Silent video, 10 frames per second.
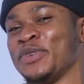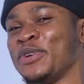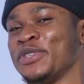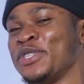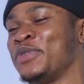
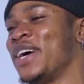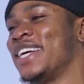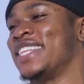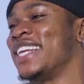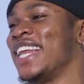because the way
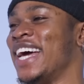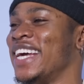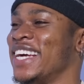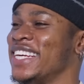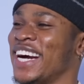I think, like,
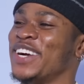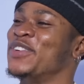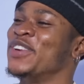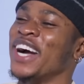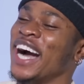egg, I
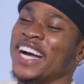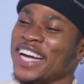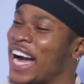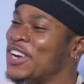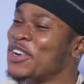go,
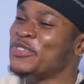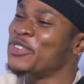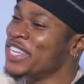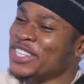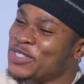I don't
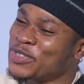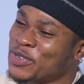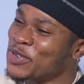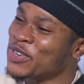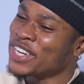even need
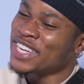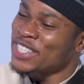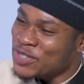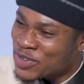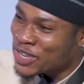to
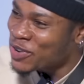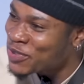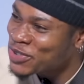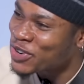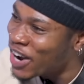go to the
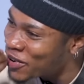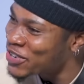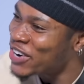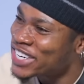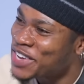open drawer, I go
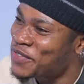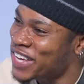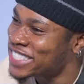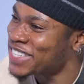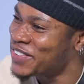down the
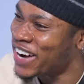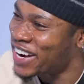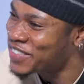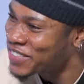person, I